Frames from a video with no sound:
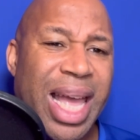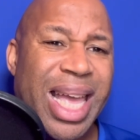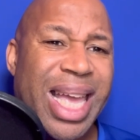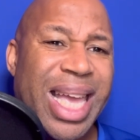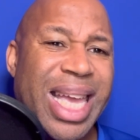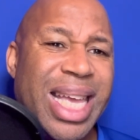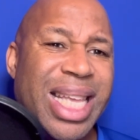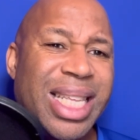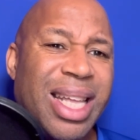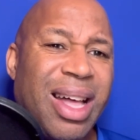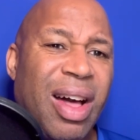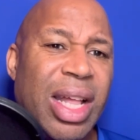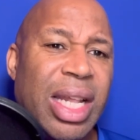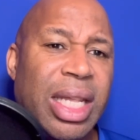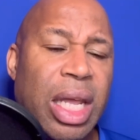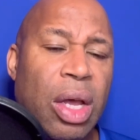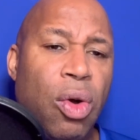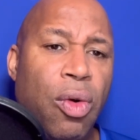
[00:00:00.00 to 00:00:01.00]
he's
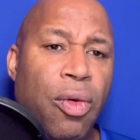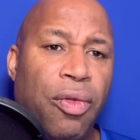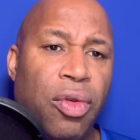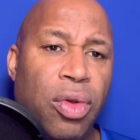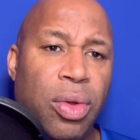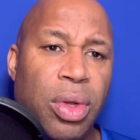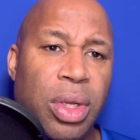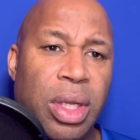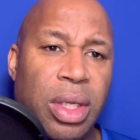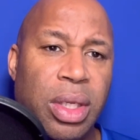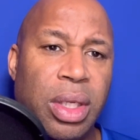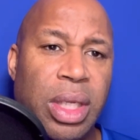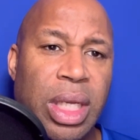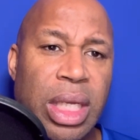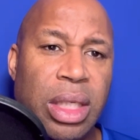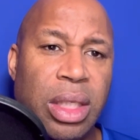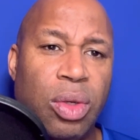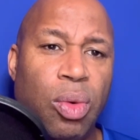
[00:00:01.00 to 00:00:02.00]
ideal for
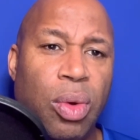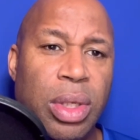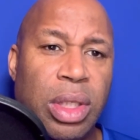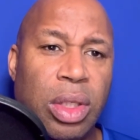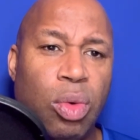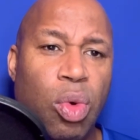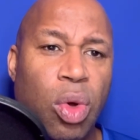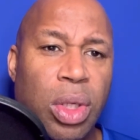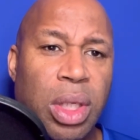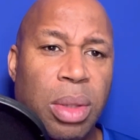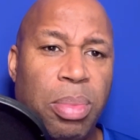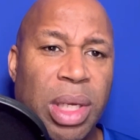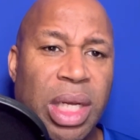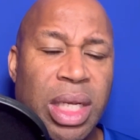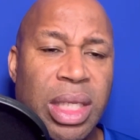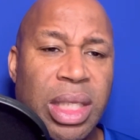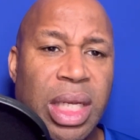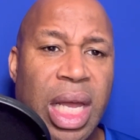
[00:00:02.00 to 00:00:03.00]
this sort of squad,
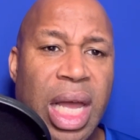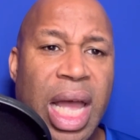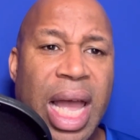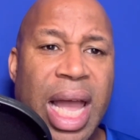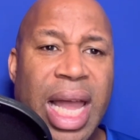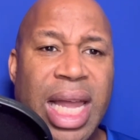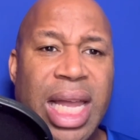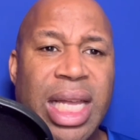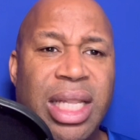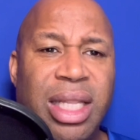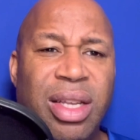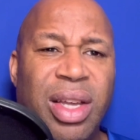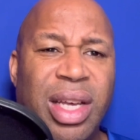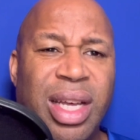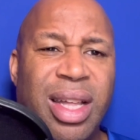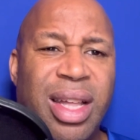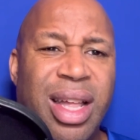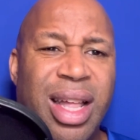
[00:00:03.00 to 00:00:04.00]
because he
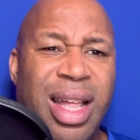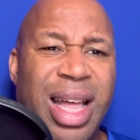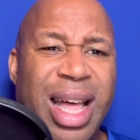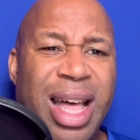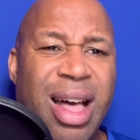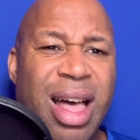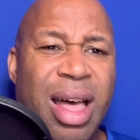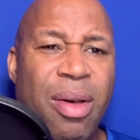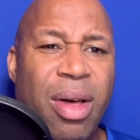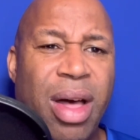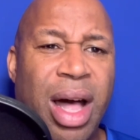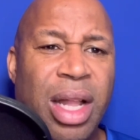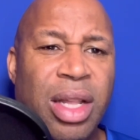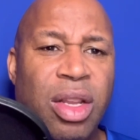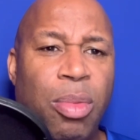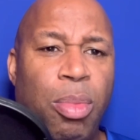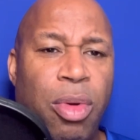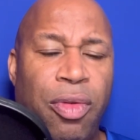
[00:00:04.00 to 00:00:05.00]
took a
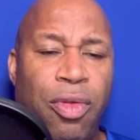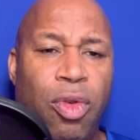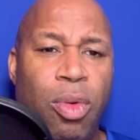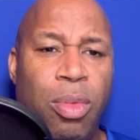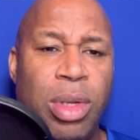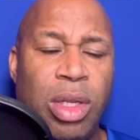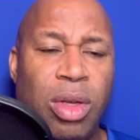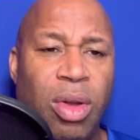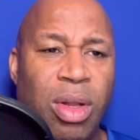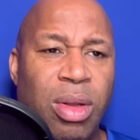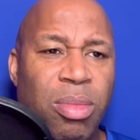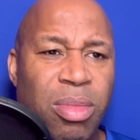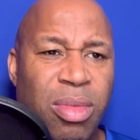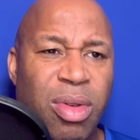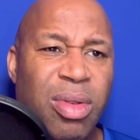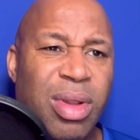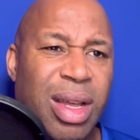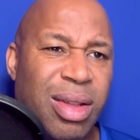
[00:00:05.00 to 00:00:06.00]
underperforming Tottenham.
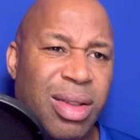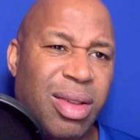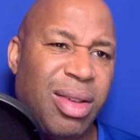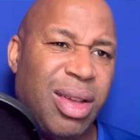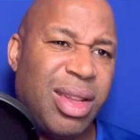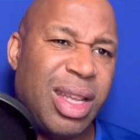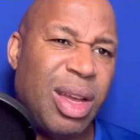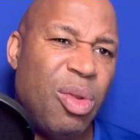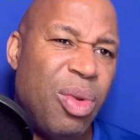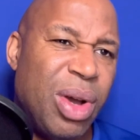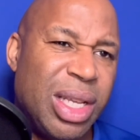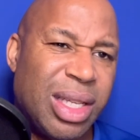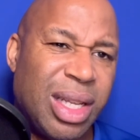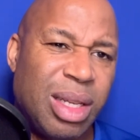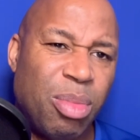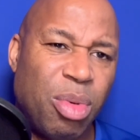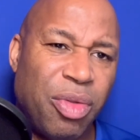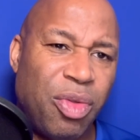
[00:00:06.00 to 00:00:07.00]
Well, no, they're always
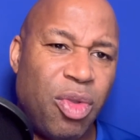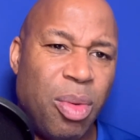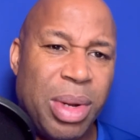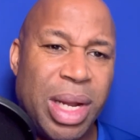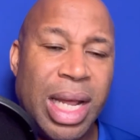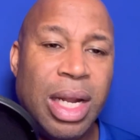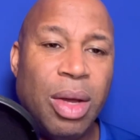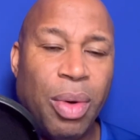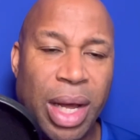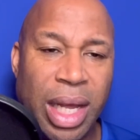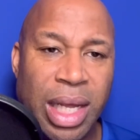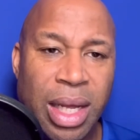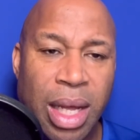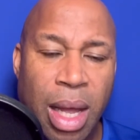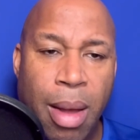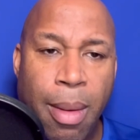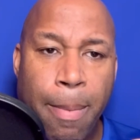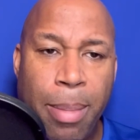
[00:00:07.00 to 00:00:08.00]
underperforming anyway.
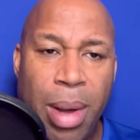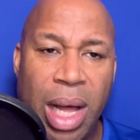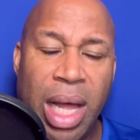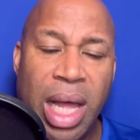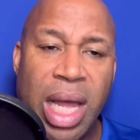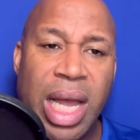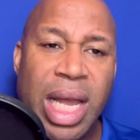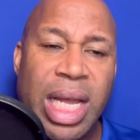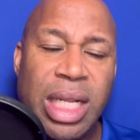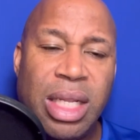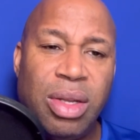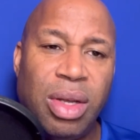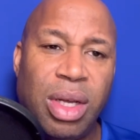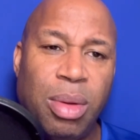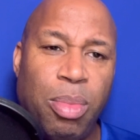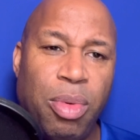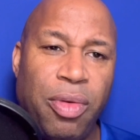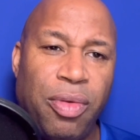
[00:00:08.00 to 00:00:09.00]
But he
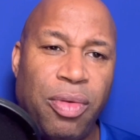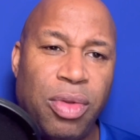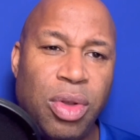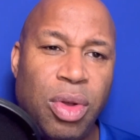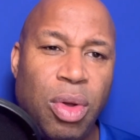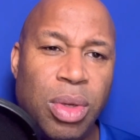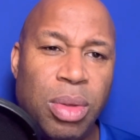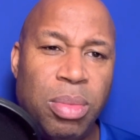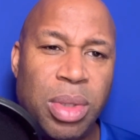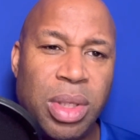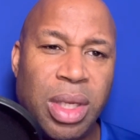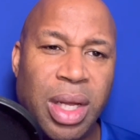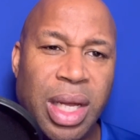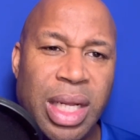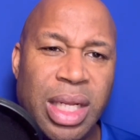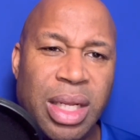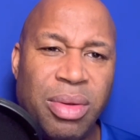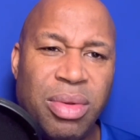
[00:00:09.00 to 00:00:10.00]
took a Tottenham
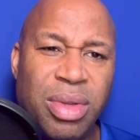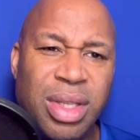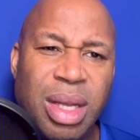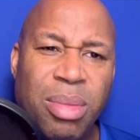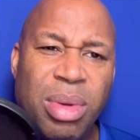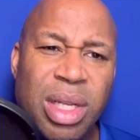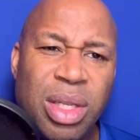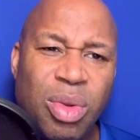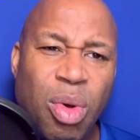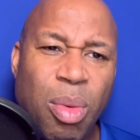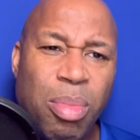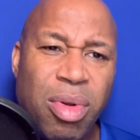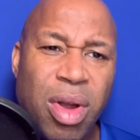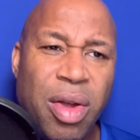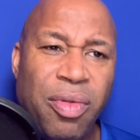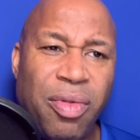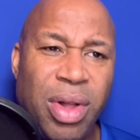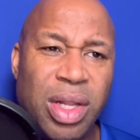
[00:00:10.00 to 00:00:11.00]
side, similar sort of
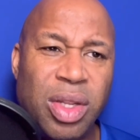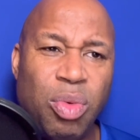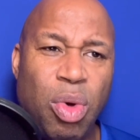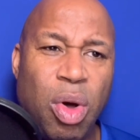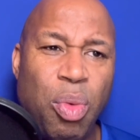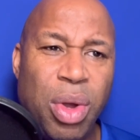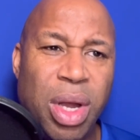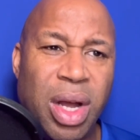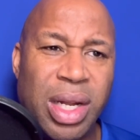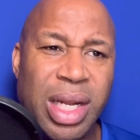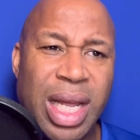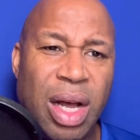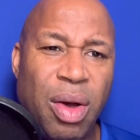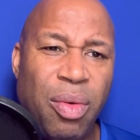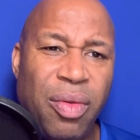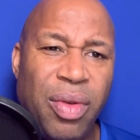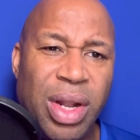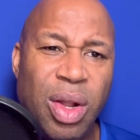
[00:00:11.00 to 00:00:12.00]
profile to what we are at now,
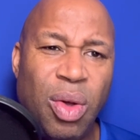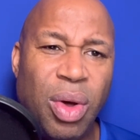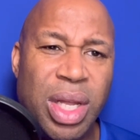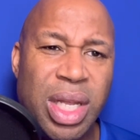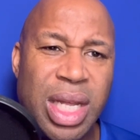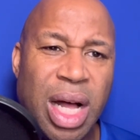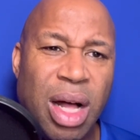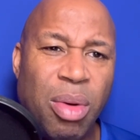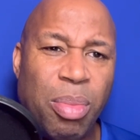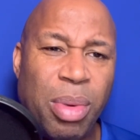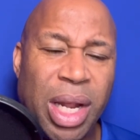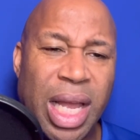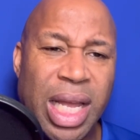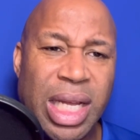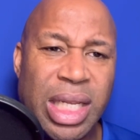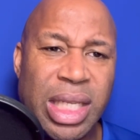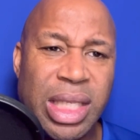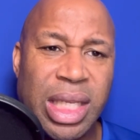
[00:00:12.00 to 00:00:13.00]
with a lot of young
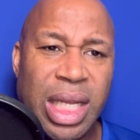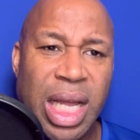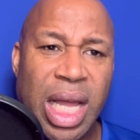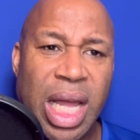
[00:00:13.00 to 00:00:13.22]
players,